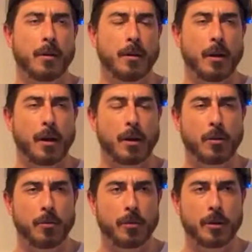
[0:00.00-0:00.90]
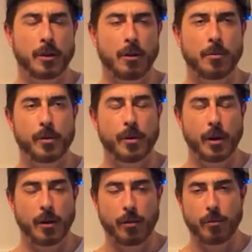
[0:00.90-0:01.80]
and I couldn't really tell what
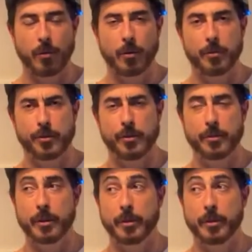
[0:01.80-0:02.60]
Thoreau was doing.